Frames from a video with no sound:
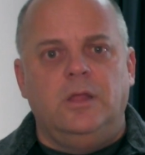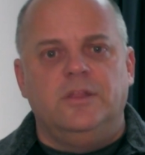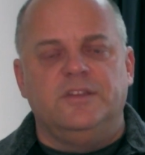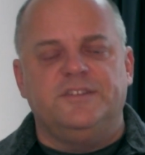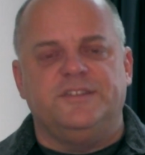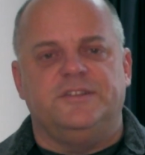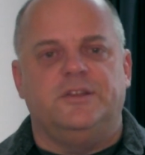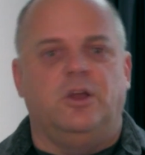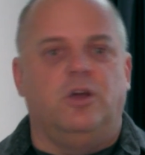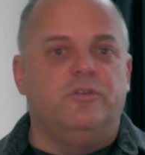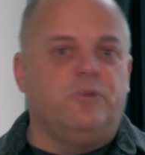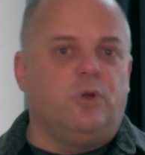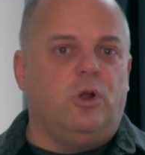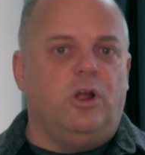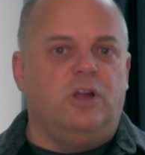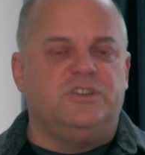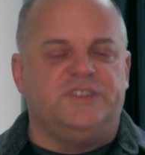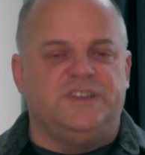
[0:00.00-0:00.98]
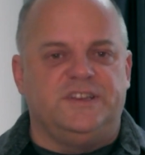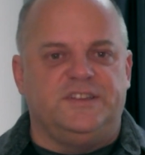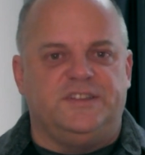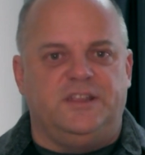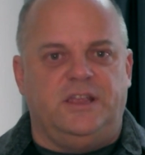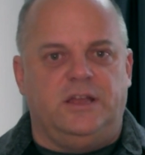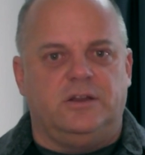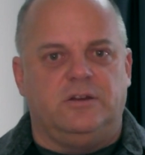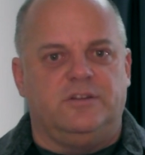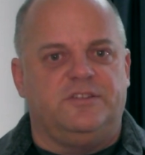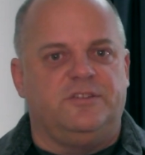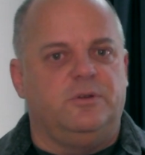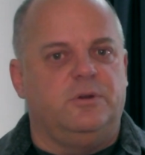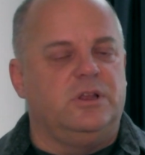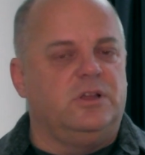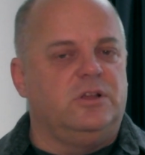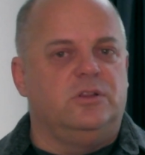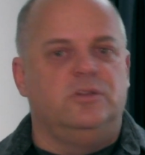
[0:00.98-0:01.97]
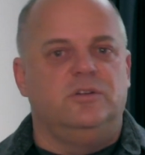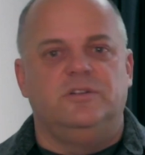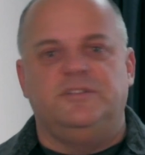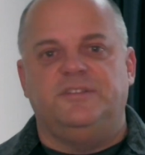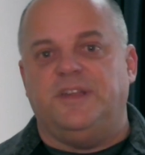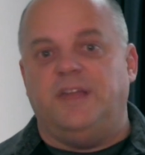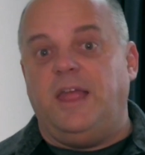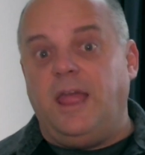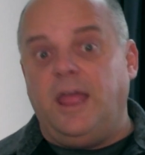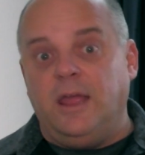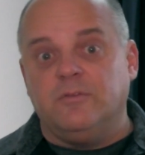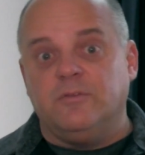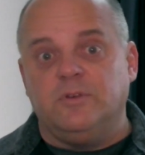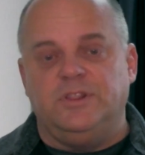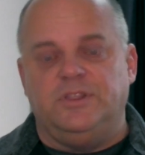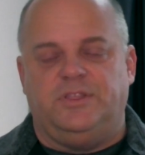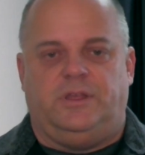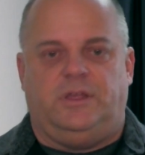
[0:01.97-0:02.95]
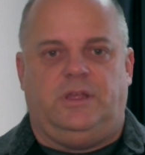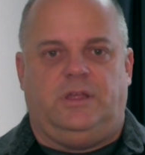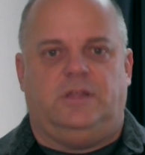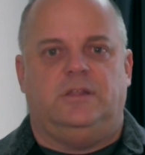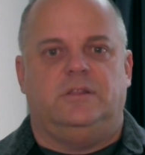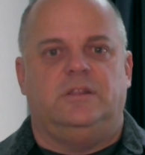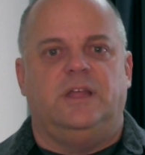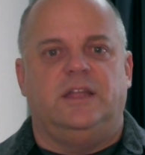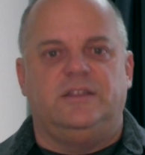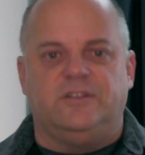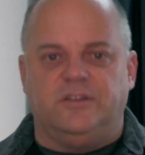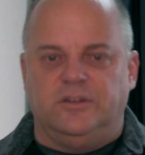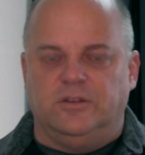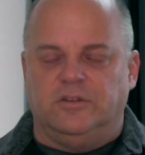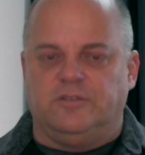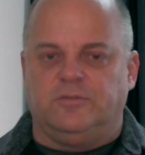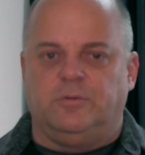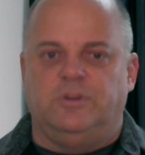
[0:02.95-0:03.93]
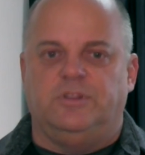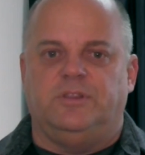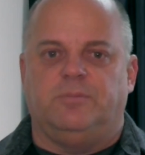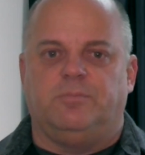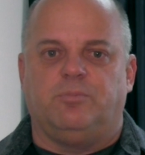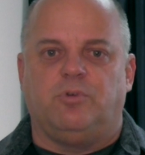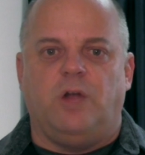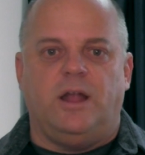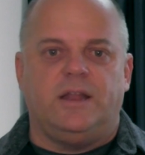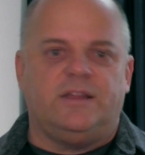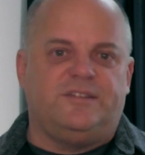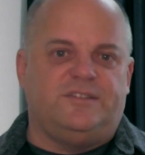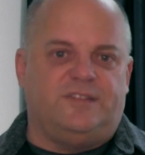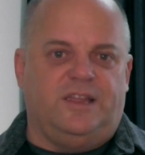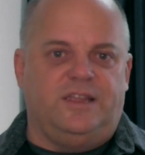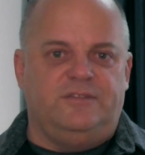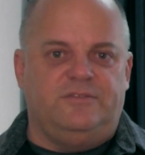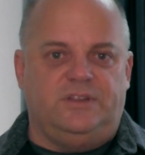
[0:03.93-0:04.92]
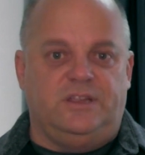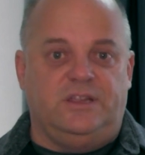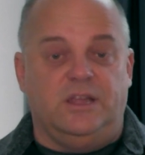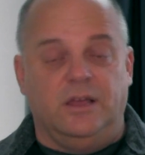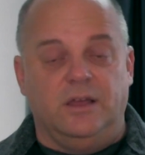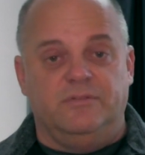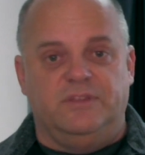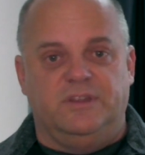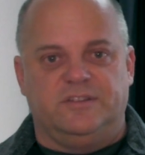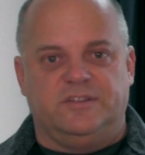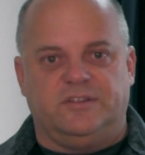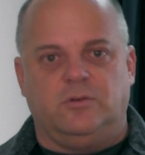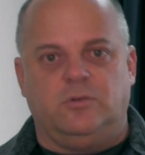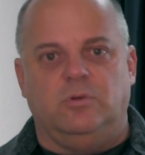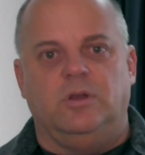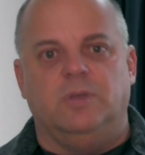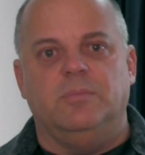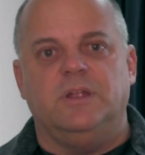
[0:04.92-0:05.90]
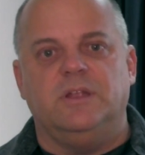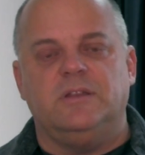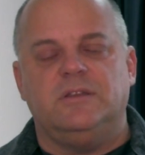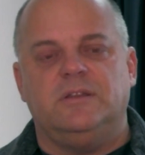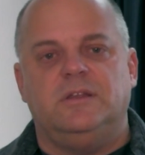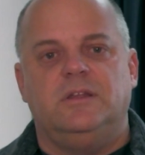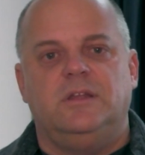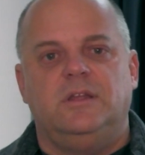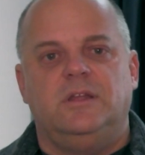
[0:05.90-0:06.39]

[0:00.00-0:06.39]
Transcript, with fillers: This is an overarching standard, so it includes everything that deals with the product safety of this equipment.